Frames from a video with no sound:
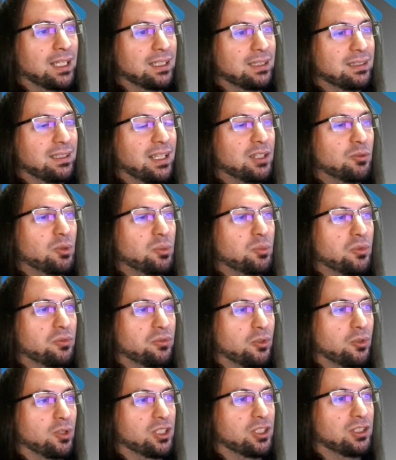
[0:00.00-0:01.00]
Then we move
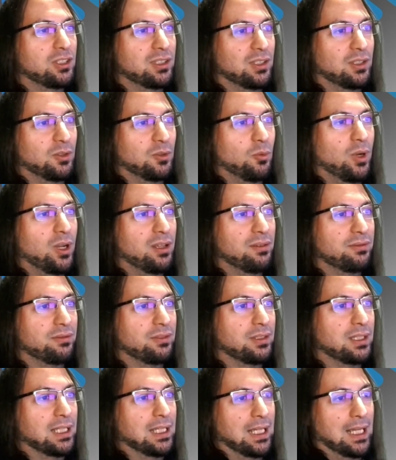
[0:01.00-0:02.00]
forward with
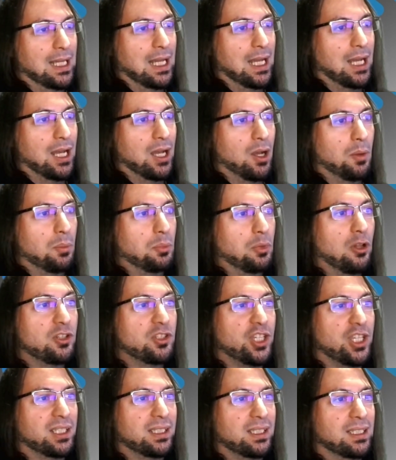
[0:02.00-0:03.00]
Paul
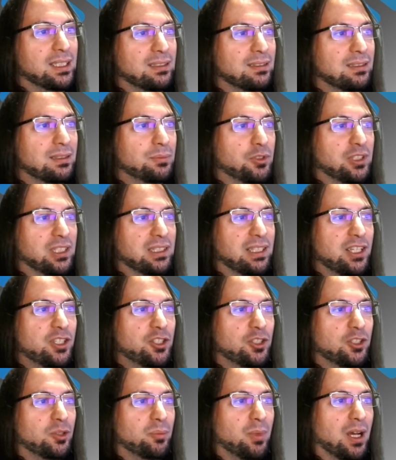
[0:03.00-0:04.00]
Jenkins'
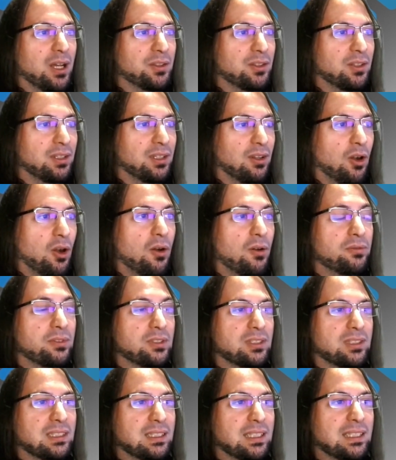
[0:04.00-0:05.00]
presentation about
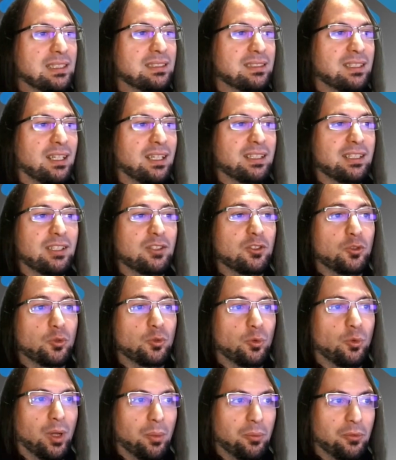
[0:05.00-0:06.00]
authors' insight into
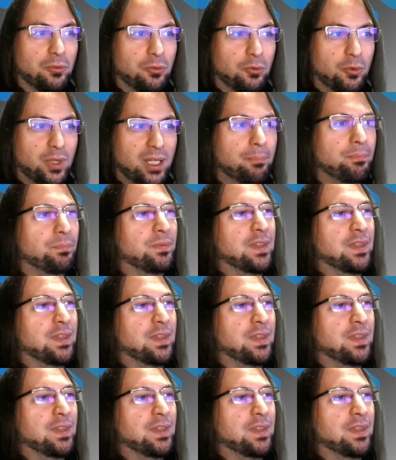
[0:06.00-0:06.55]
Web3.